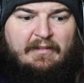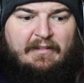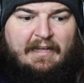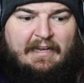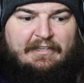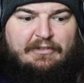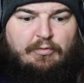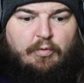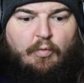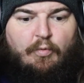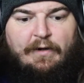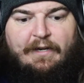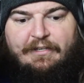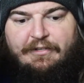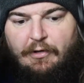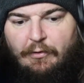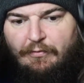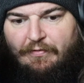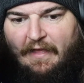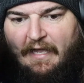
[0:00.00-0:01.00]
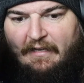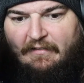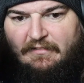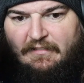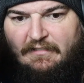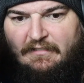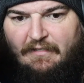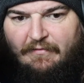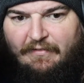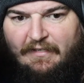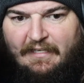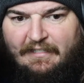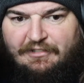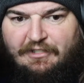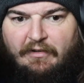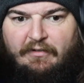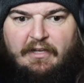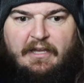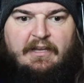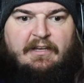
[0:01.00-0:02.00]
like 22/1000ths of an inch
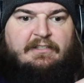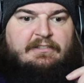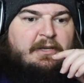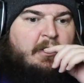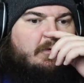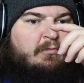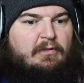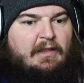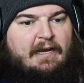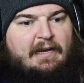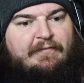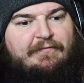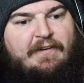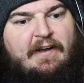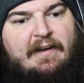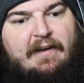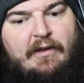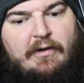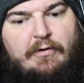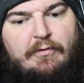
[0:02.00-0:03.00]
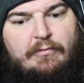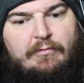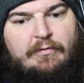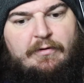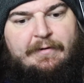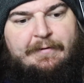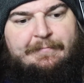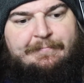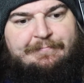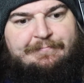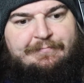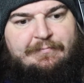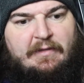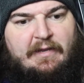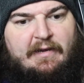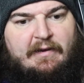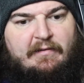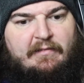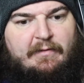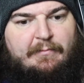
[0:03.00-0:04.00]
off. So, like, if I go...
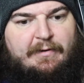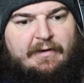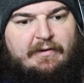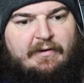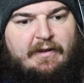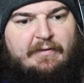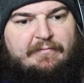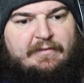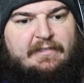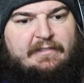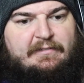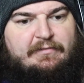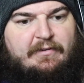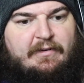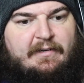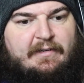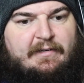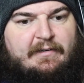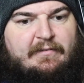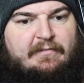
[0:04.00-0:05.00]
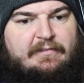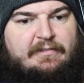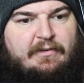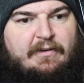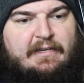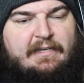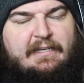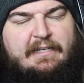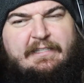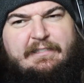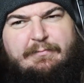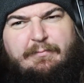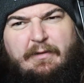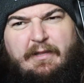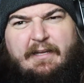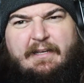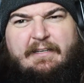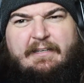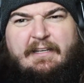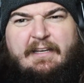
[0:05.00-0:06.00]
Here, let me grab this right here so I can
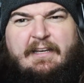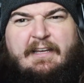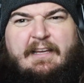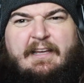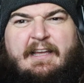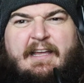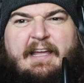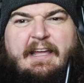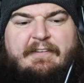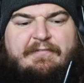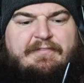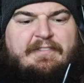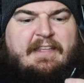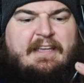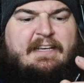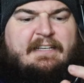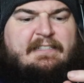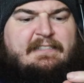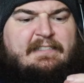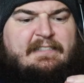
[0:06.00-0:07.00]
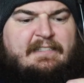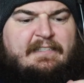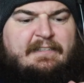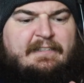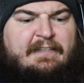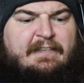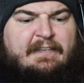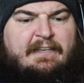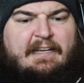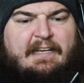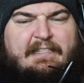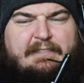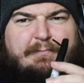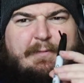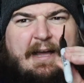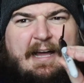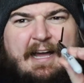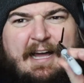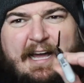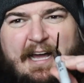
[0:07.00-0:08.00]
explain. If this is
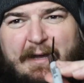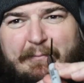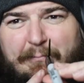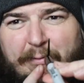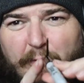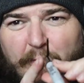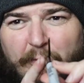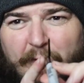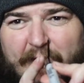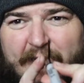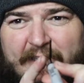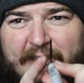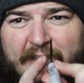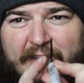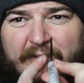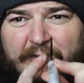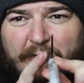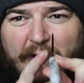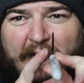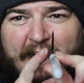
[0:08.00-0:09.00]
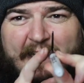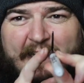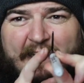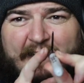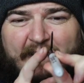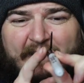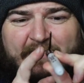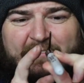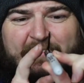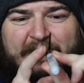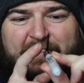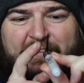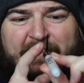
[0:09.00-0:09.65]
my high point right here,